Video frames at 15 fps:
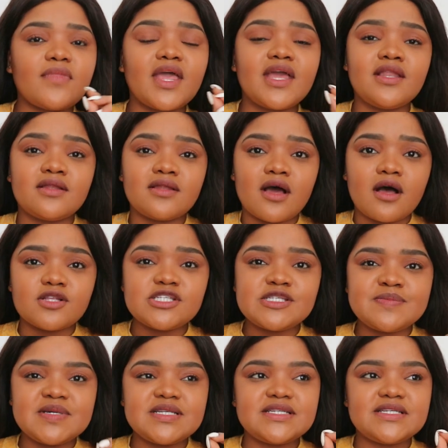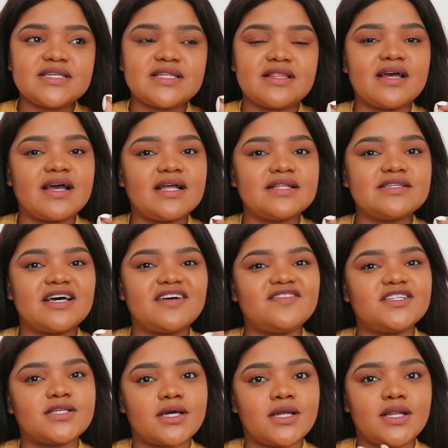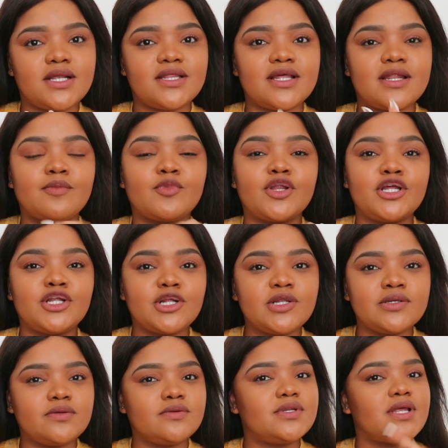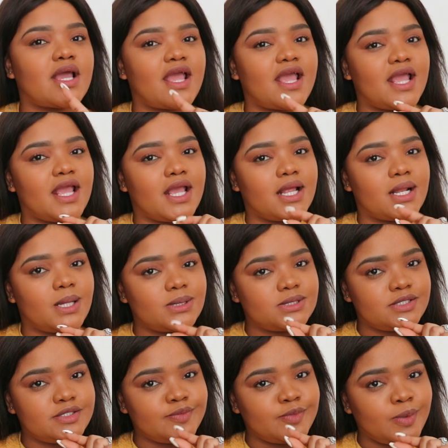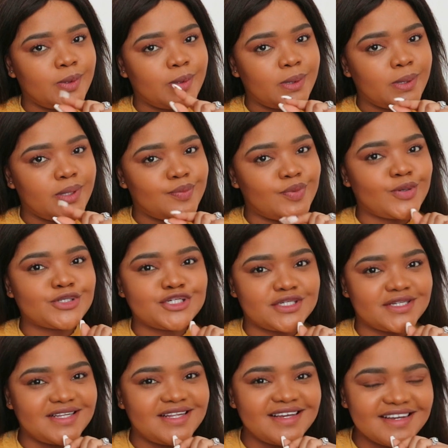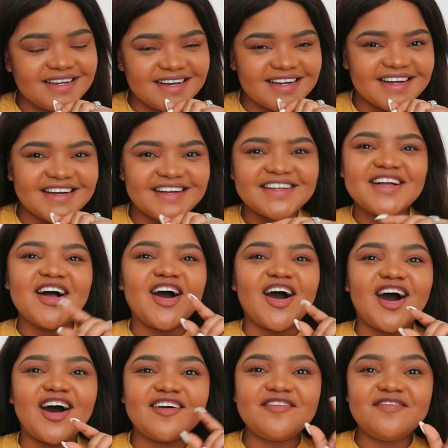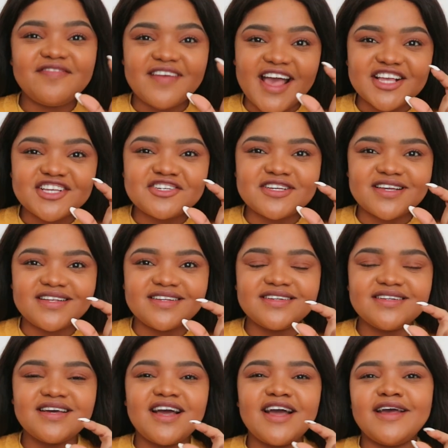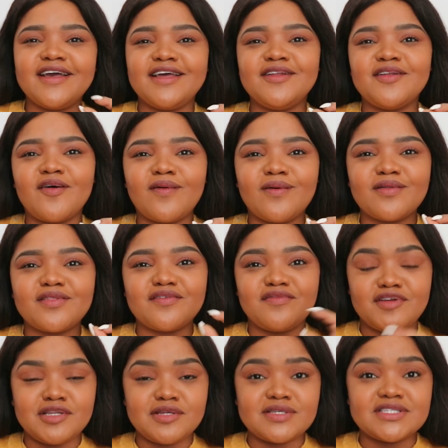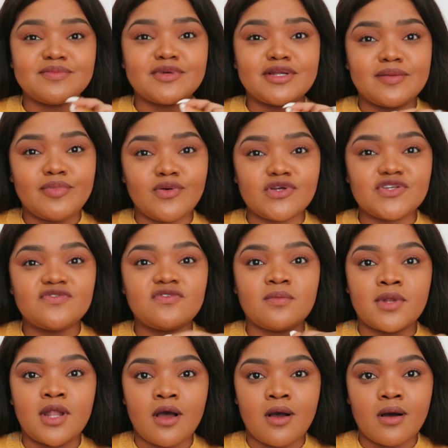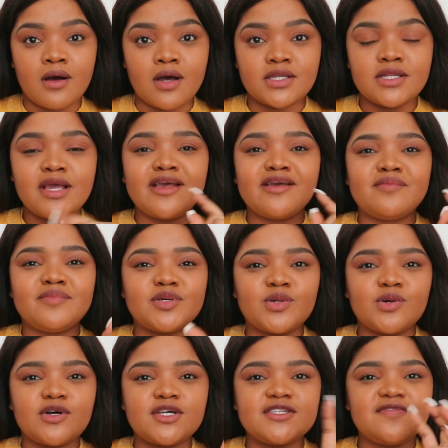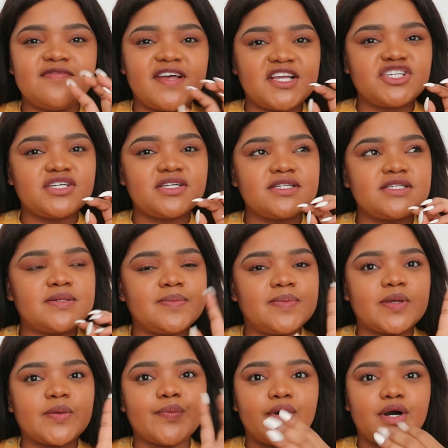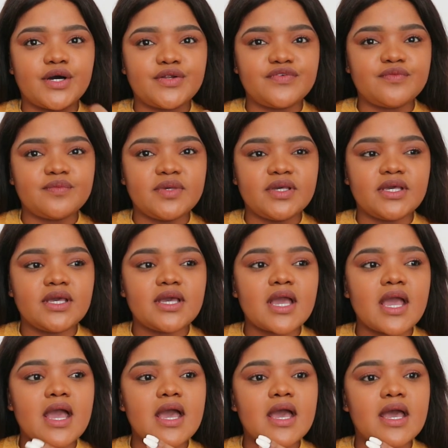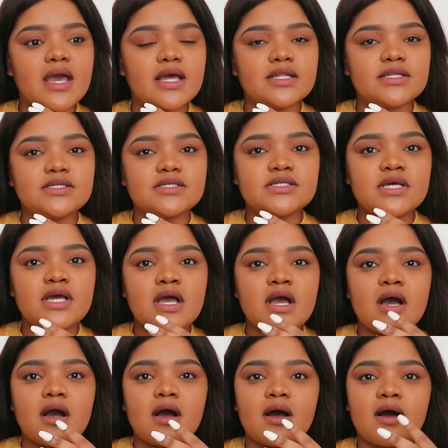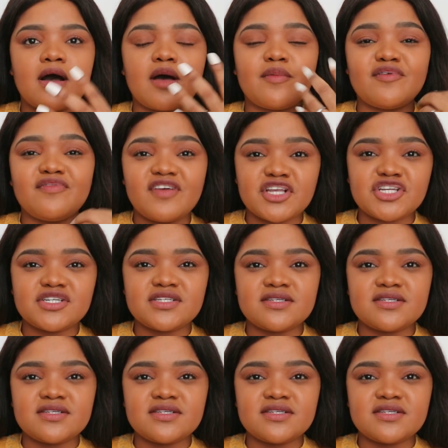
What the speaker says: announcement that I've decided that I'm going to include a small portion of fashion in all the videos I'm going to post from now on, because fashion is a big part of me, and I'm a fashion